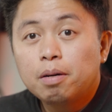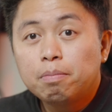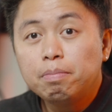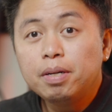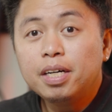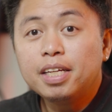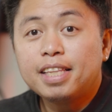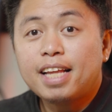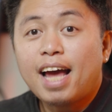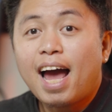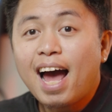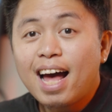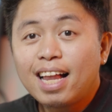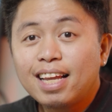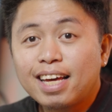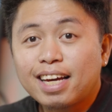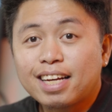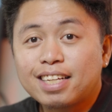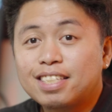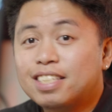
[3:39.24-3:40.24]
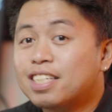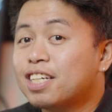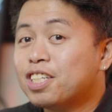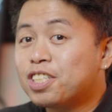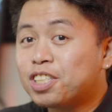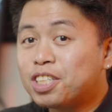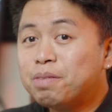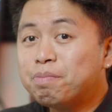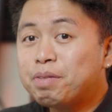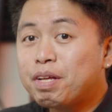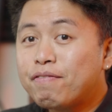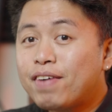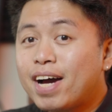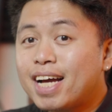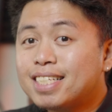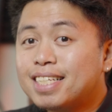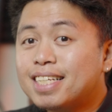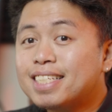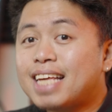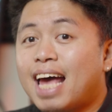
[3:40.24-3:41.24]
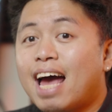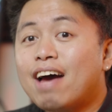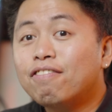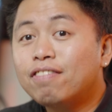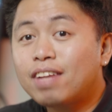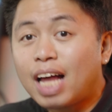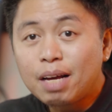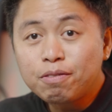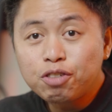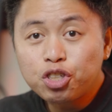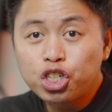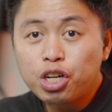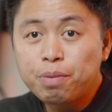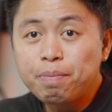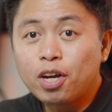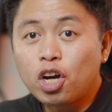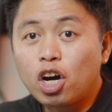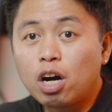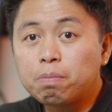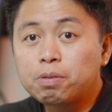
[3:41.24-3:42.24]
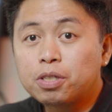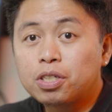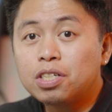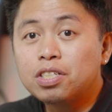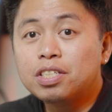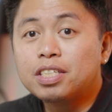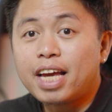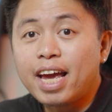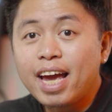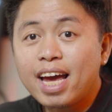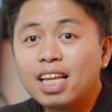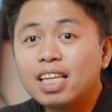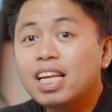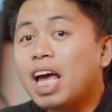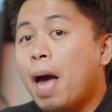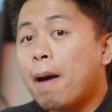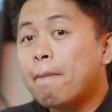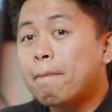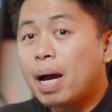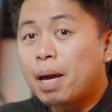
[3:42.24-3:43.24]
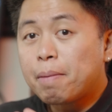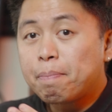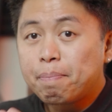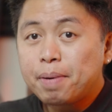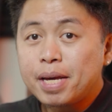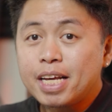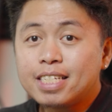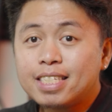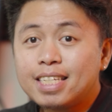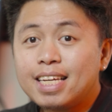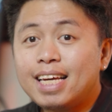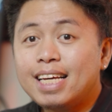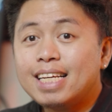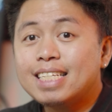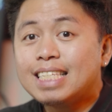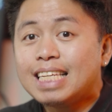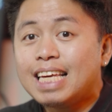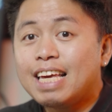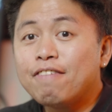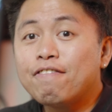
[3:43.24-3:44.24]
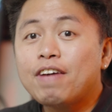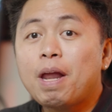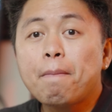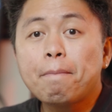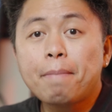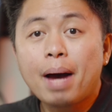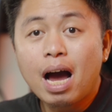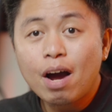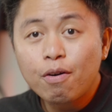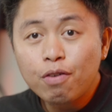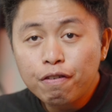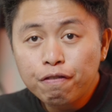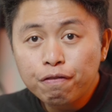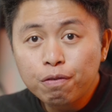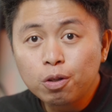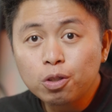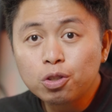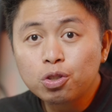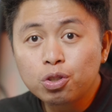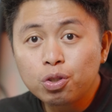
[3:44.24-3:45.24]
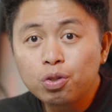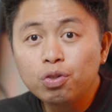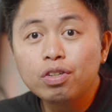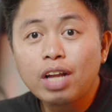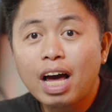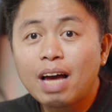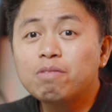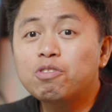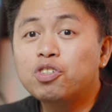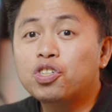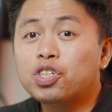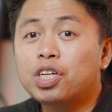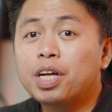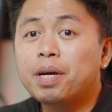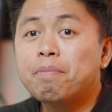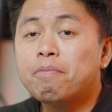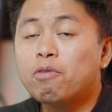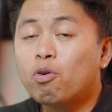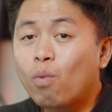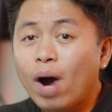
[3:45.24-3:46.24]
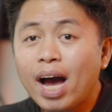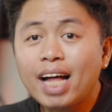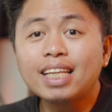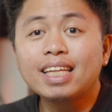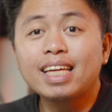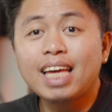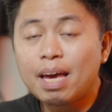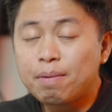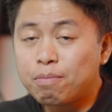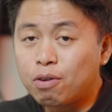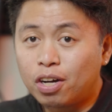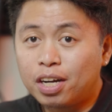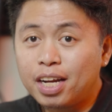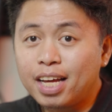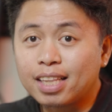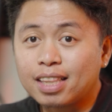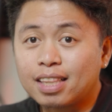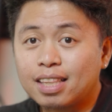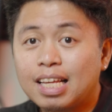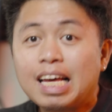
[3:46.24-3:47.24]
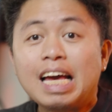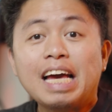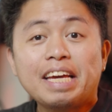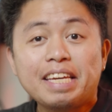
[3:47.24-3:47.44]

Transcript: But Alex, some devices have live streaming options and my PC is even powerful to live stream while game on it.